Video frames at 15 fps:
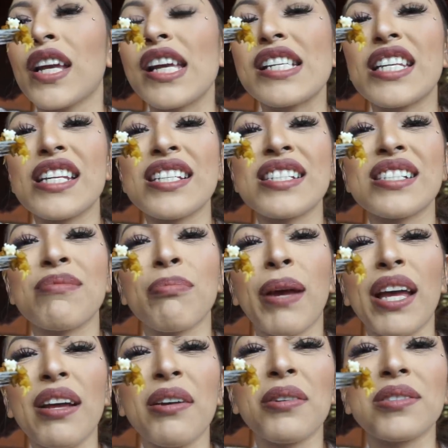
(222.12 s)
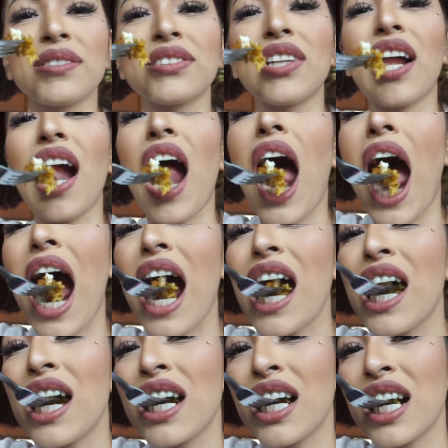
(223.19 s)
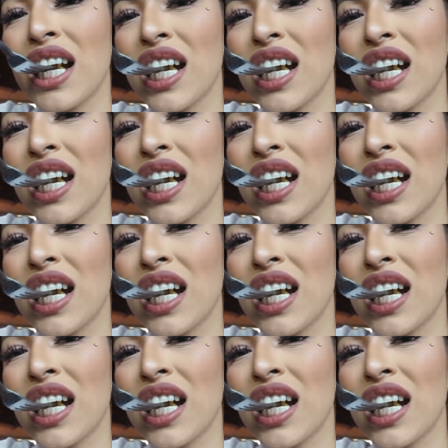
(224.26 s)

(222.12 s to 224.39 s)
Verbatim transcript: It just smells. Like cheese.